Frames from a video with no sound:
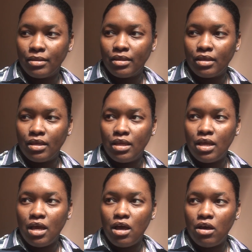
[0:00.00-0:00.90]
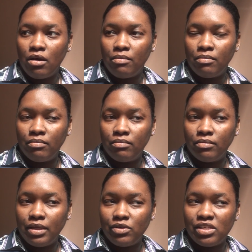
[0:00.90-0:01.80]
fill that out?
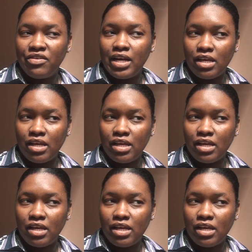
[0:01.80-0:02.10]
Um, there was a red